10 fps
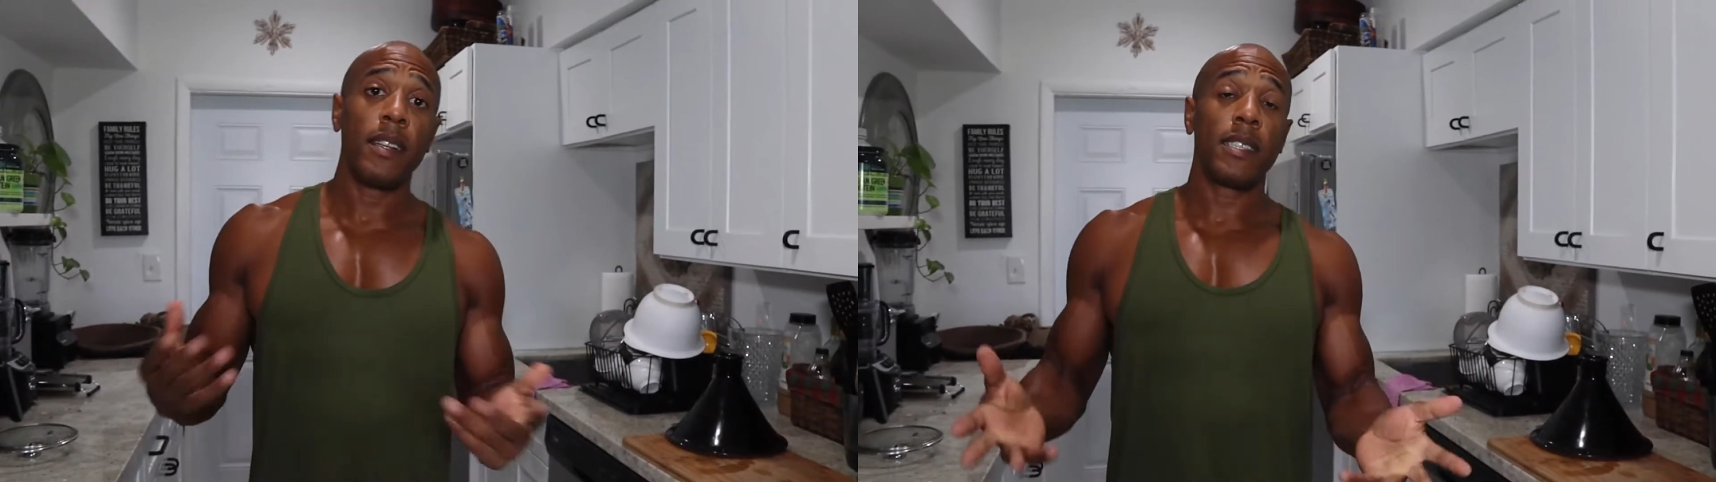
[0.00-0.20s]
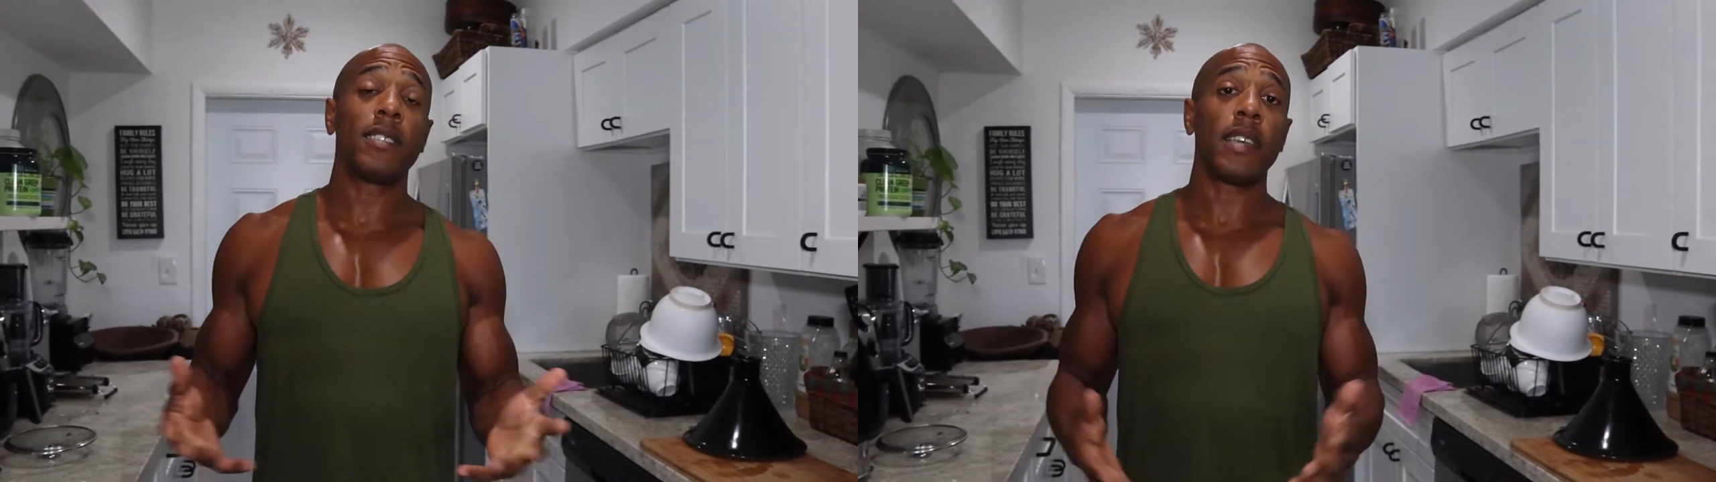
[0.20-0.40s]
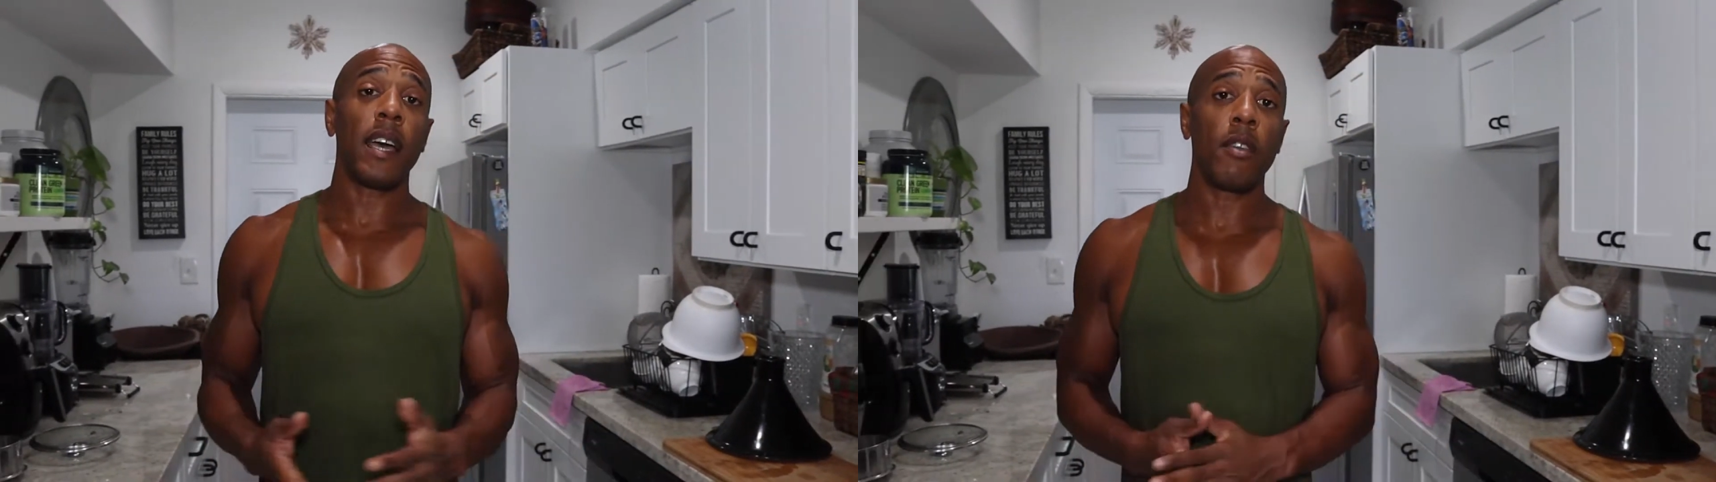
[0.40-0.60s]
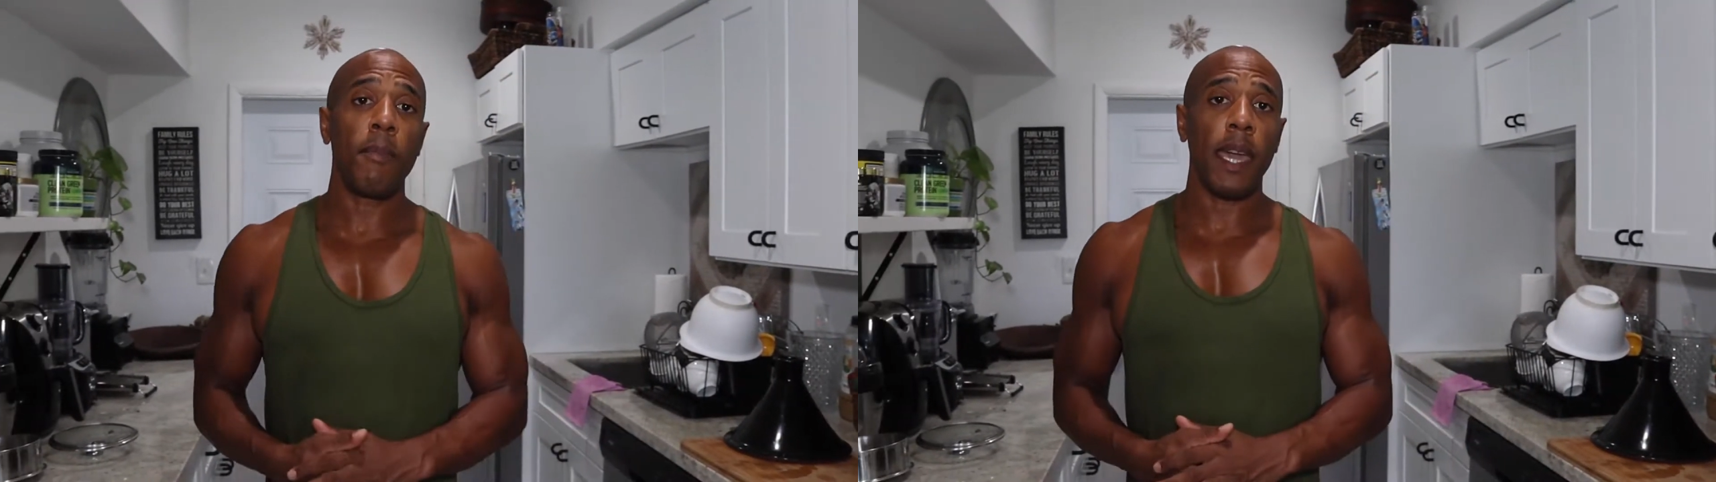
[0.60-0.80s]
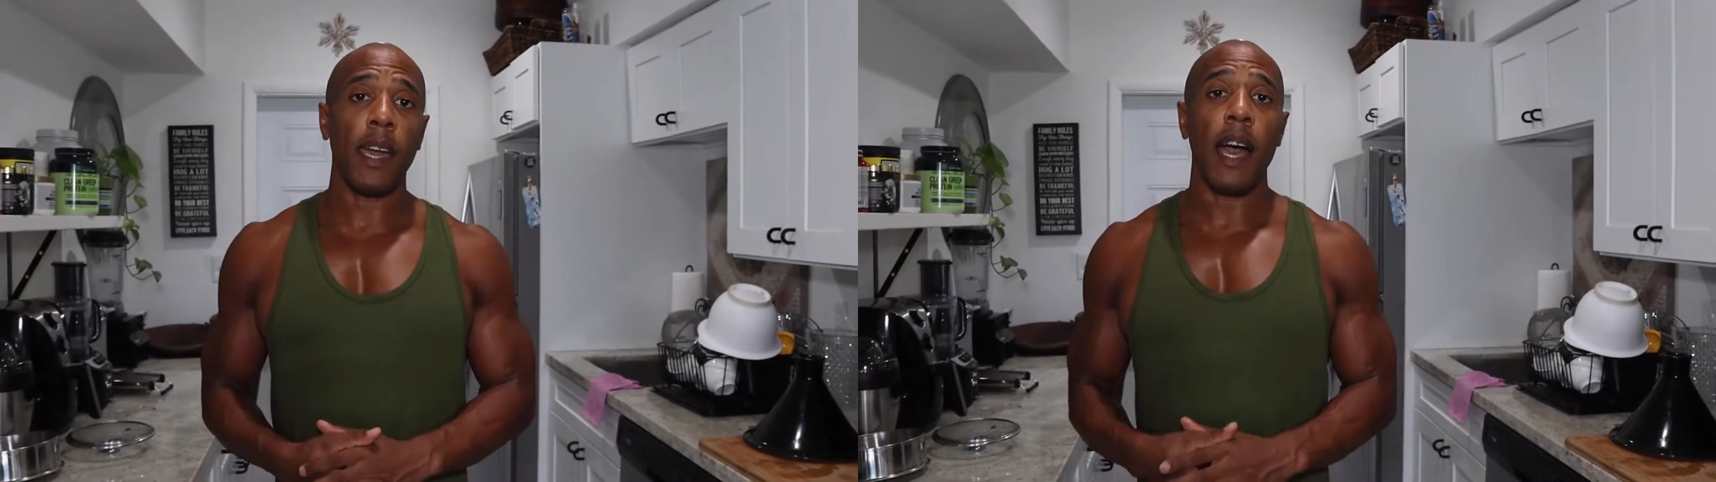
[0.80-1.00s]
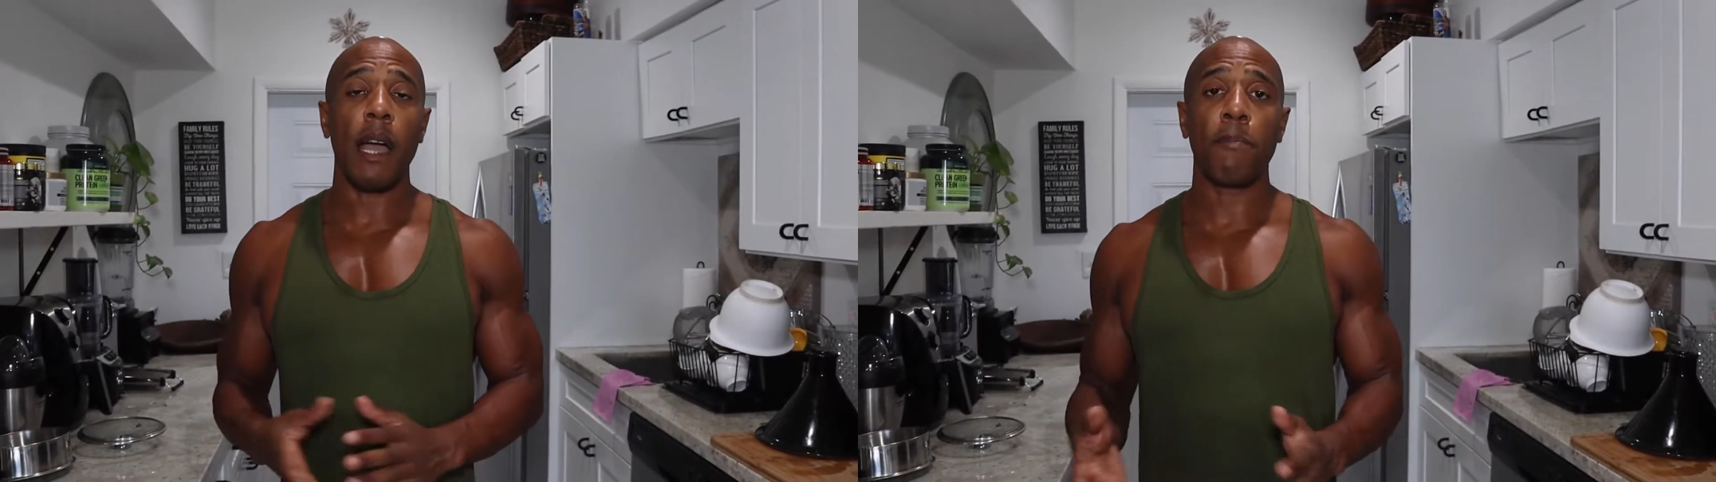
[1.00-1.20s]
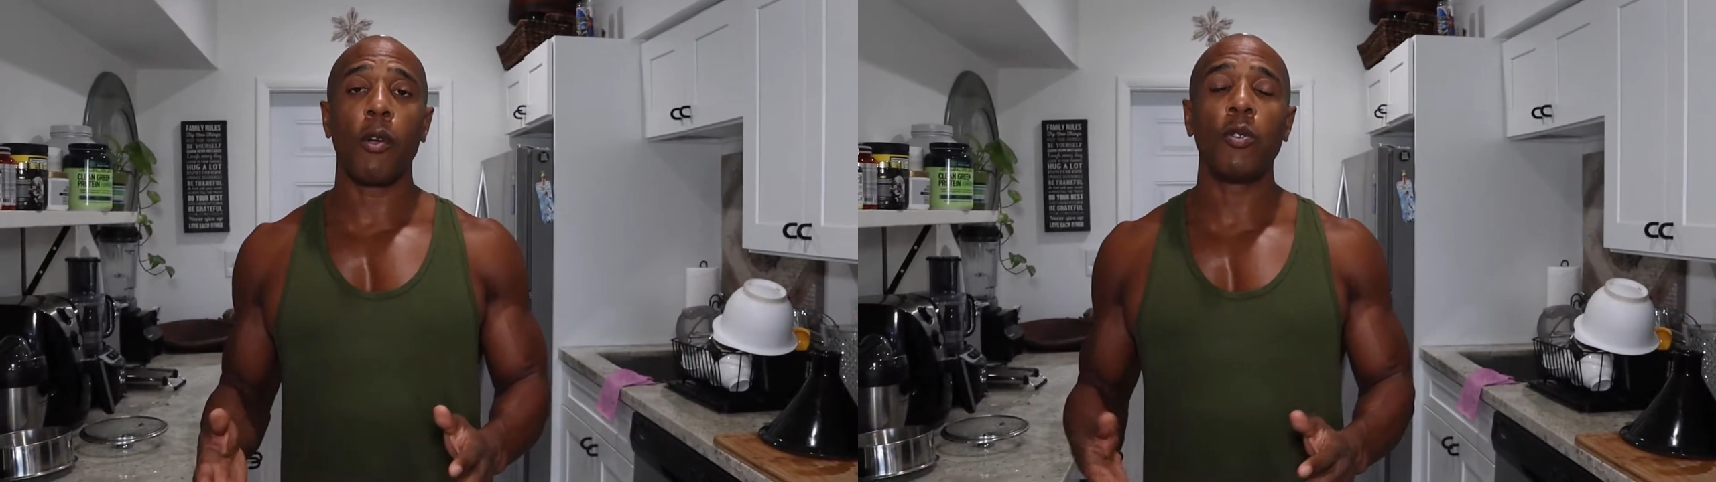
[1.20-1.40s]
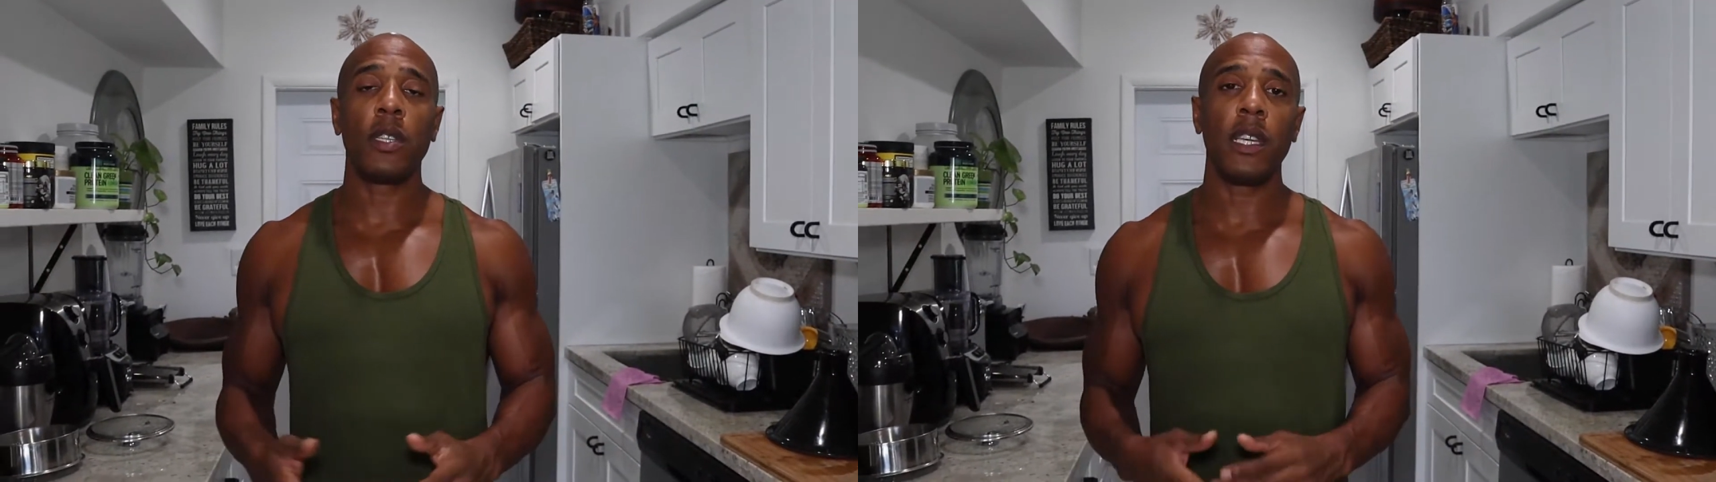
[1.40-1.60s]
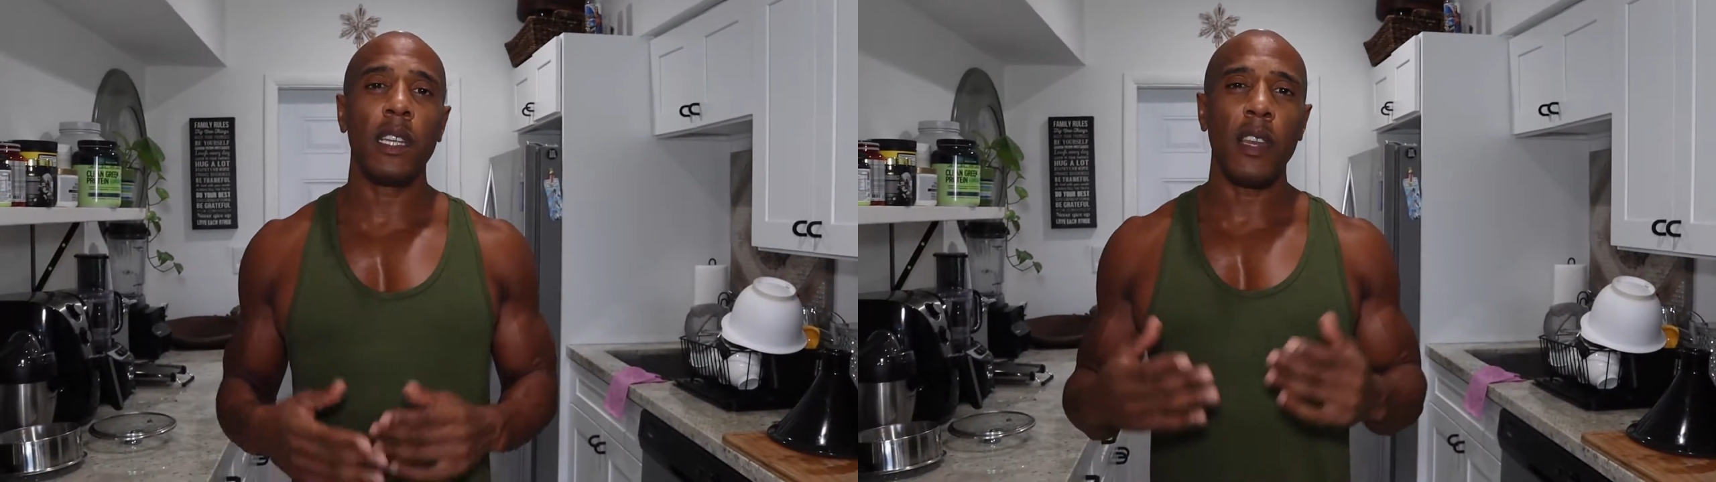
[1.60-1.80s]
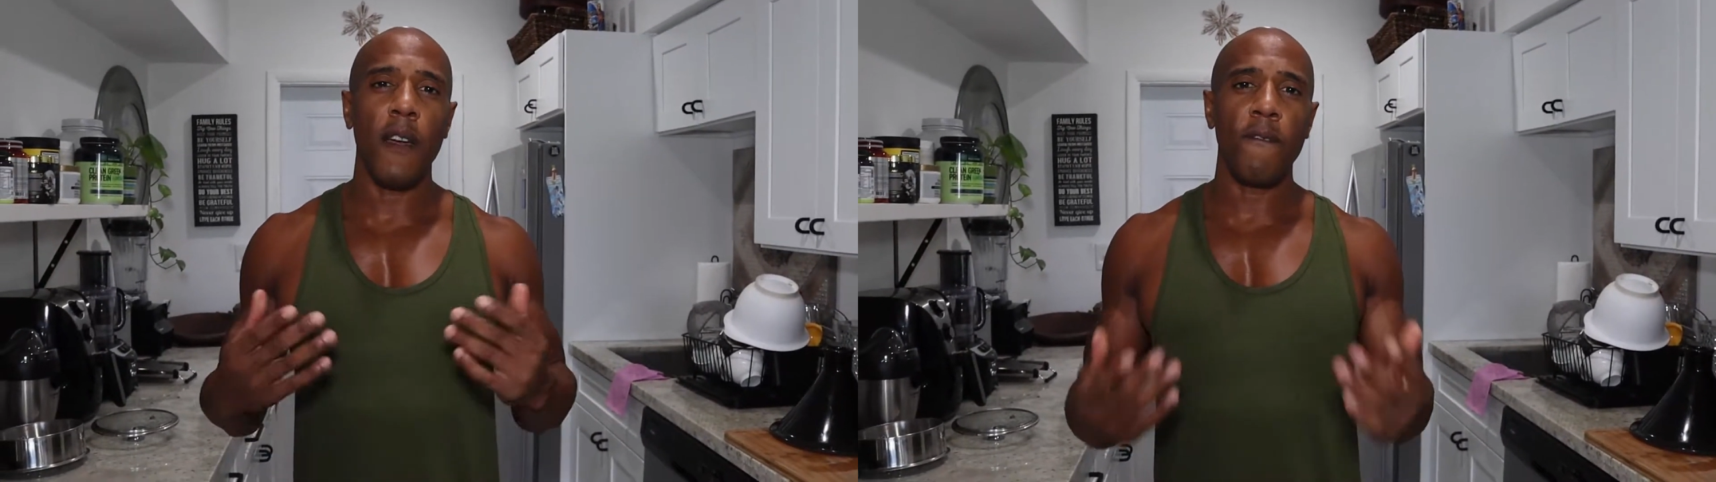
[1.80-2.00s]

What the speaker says: this is how you make a high protein